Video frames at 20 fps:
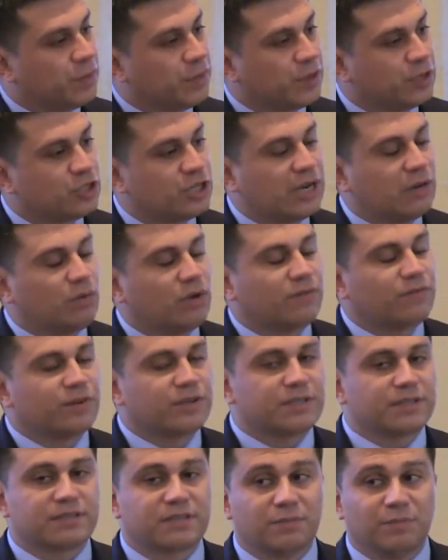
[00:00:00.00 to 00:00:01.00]
the child
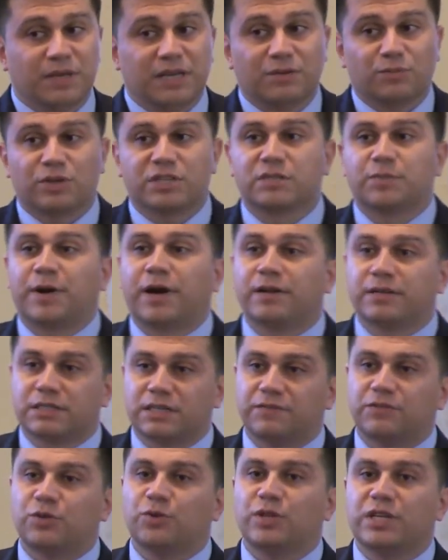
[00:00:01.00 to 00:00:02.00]
welfare system being
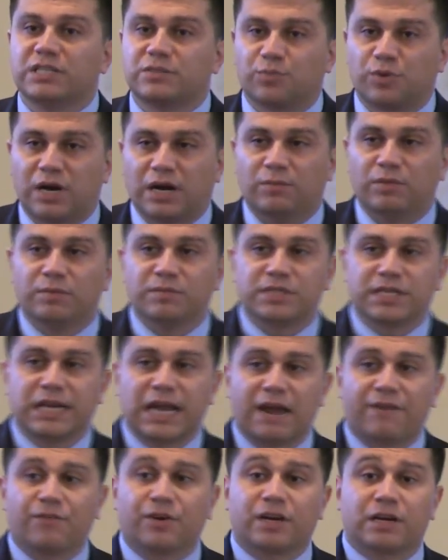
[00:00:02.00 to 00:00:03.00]
responsive to these problems
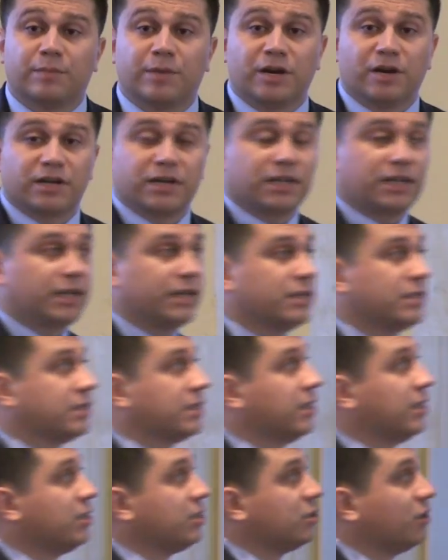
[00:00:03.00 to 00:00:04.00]
in African American kids.